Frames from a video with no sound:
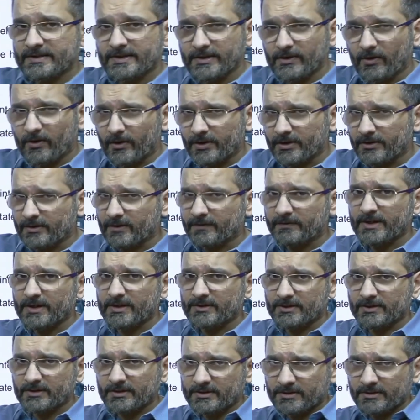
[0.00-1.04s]
the order of
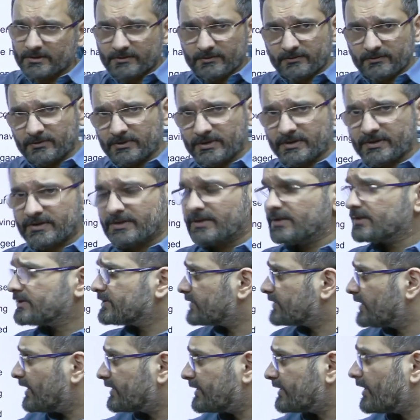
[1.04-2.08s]
nature, was
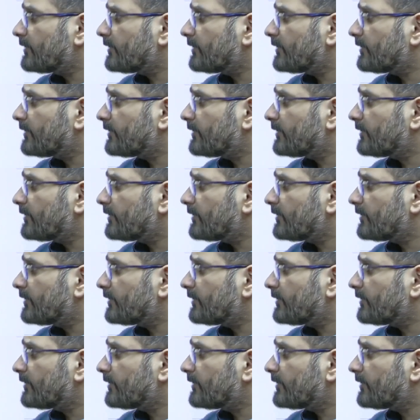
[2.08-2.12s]
struck